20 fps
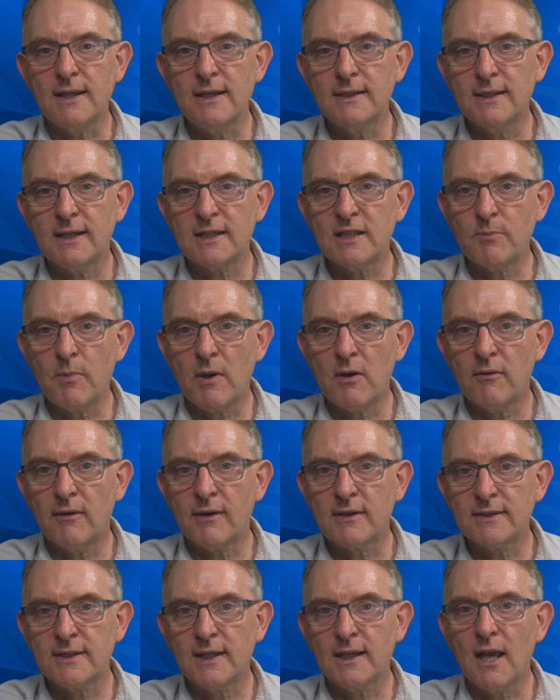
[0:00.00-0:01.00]
is
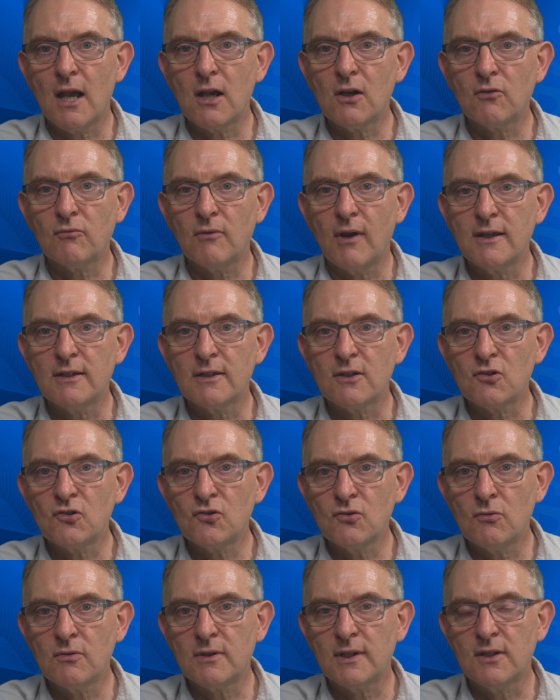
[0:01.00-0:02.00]
experiencing a greater
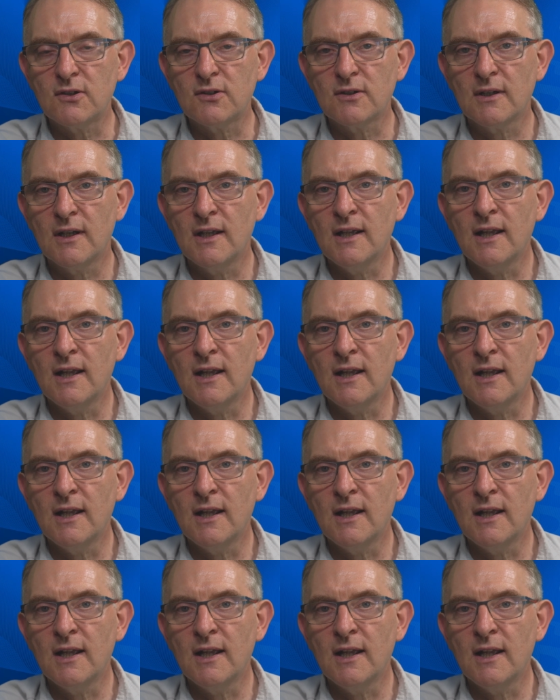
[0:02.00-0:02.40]
shortage.